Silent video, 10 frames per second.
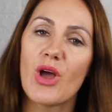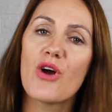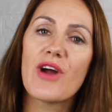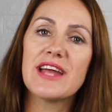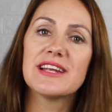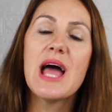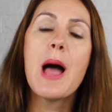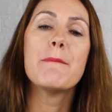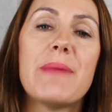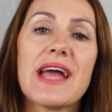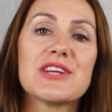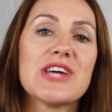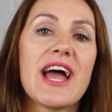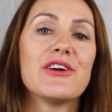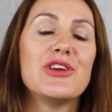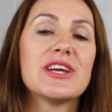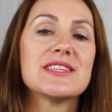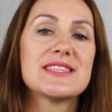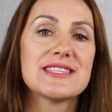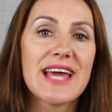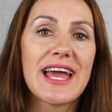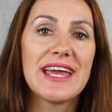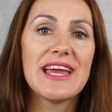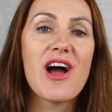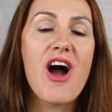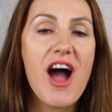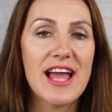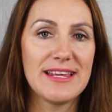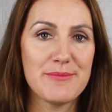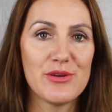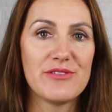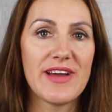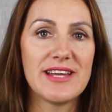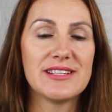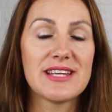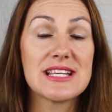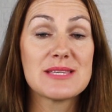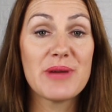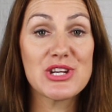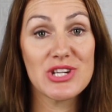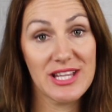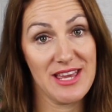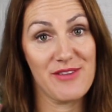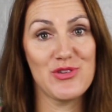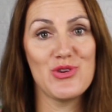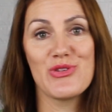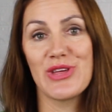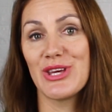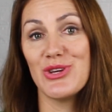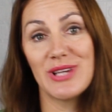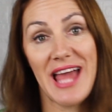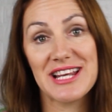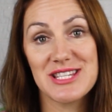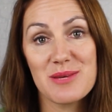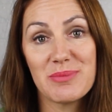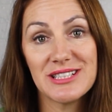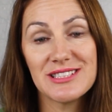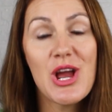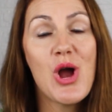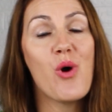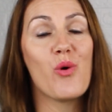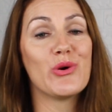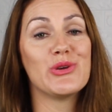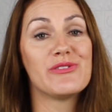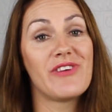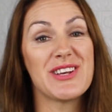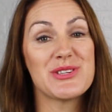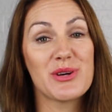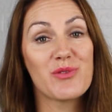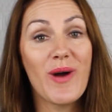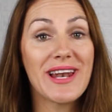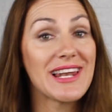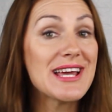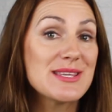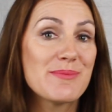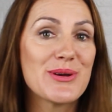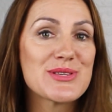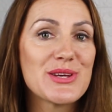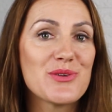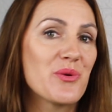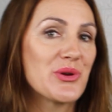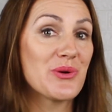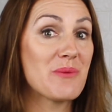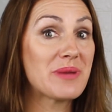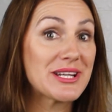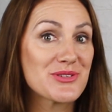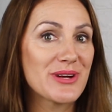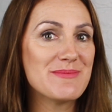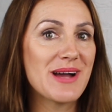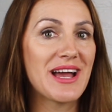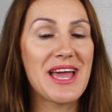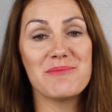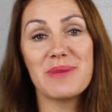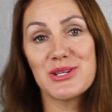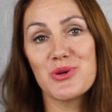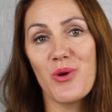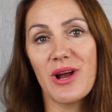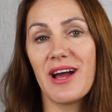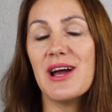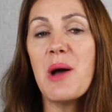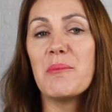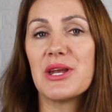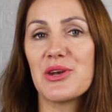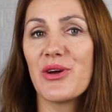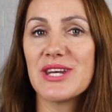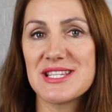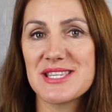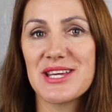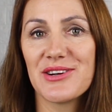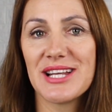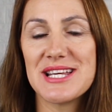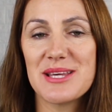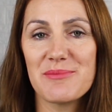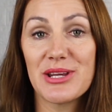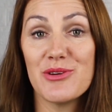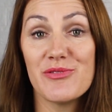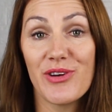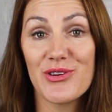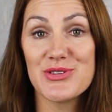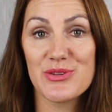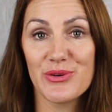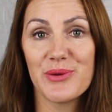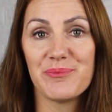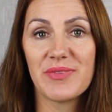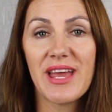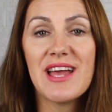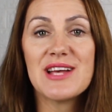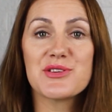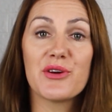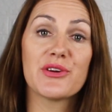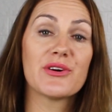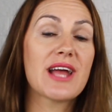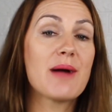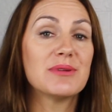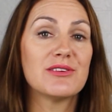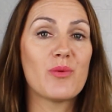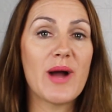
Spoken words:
All right, back to how you can stay highly motivated, especially if you think you lack discipline, or you find yourself quite a lazy person, or you're a big dreamer and a big talker, but not necessarily somebody who follows through. So there are a couple of